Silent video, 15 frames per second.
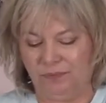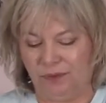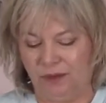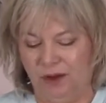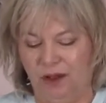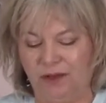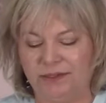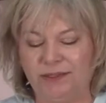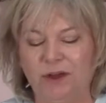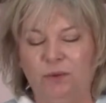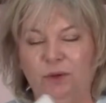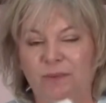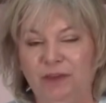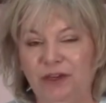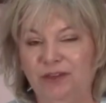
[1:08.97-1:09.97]
Also,
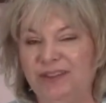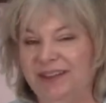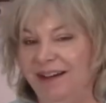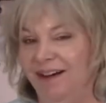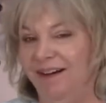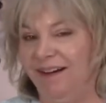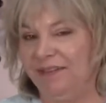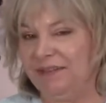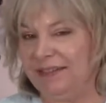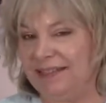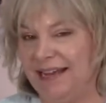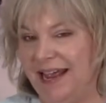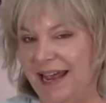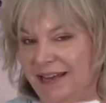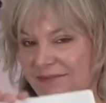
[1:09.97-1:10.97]
we'll be using
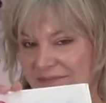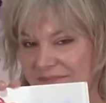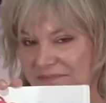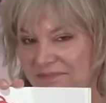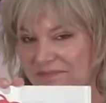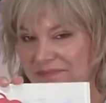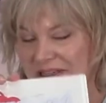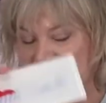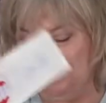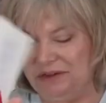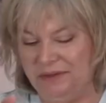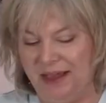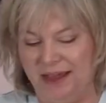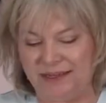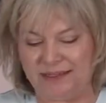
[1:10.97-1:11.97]
offset to do
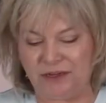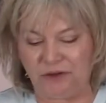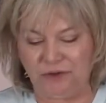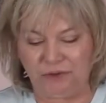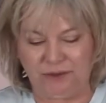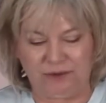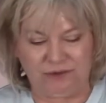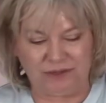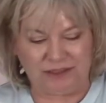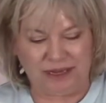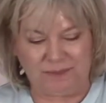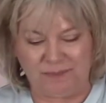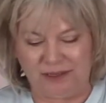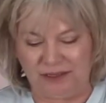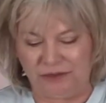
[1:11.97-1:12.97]
that, so you'll learn
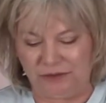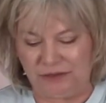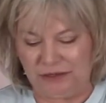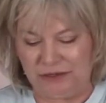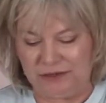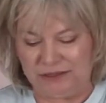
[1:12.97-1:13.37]
something a little new